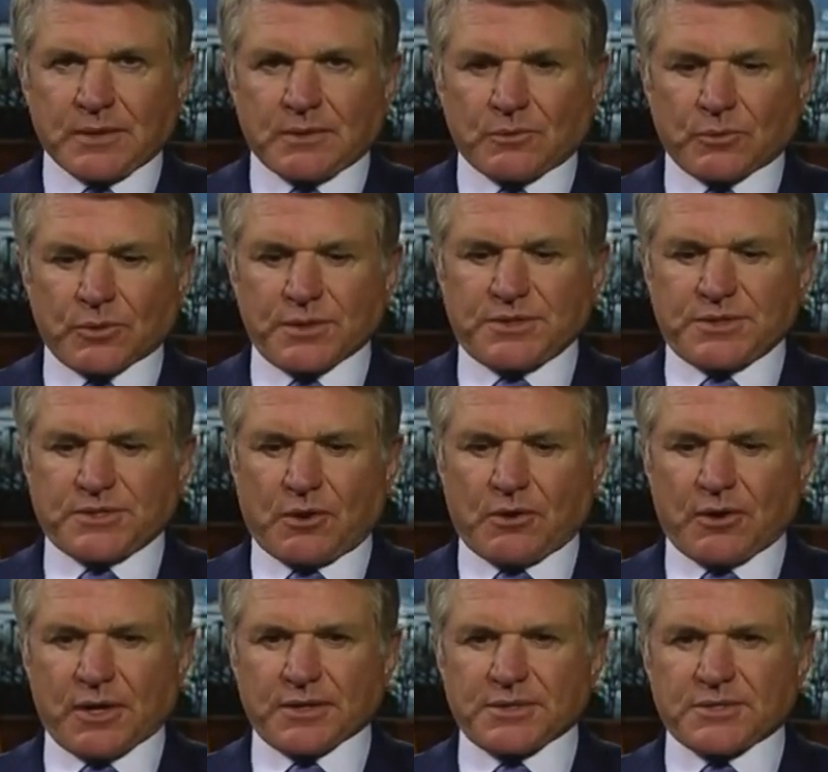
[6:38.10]
would
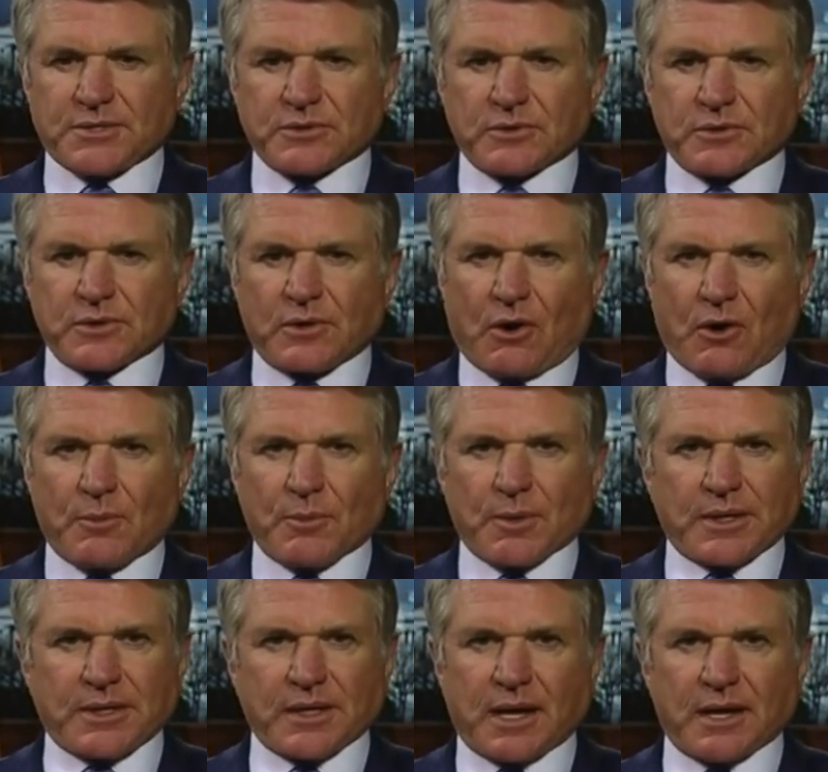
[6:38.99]
turn into an
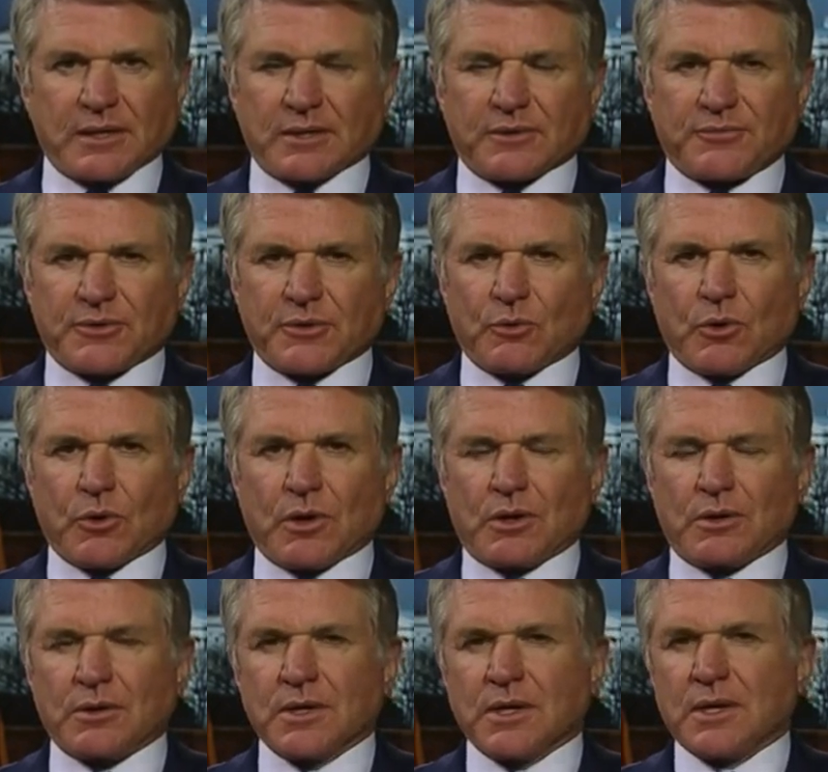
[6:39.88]
Armageddon, if you
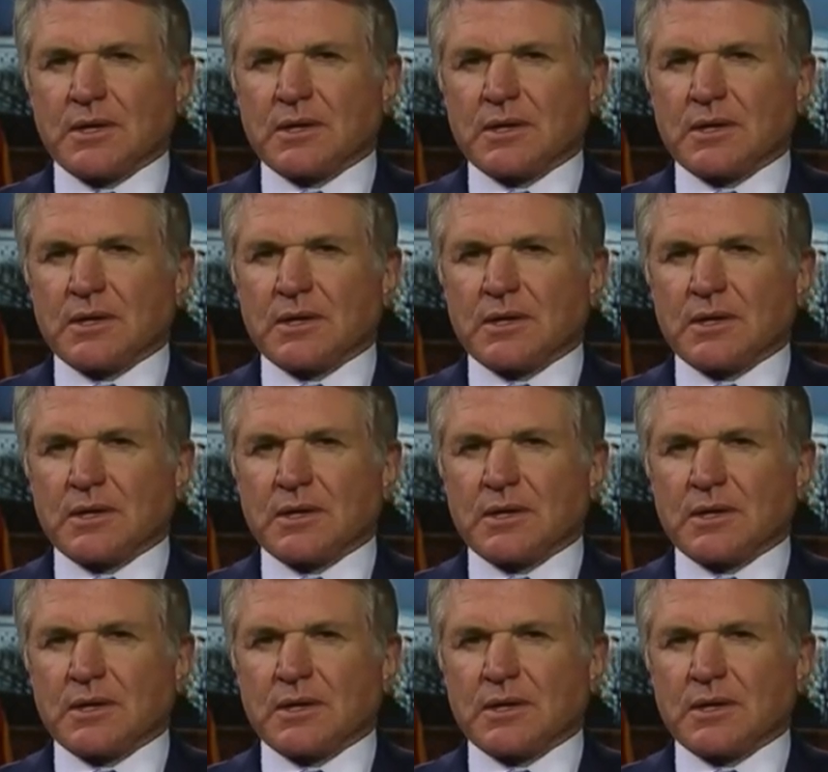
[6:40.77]
will,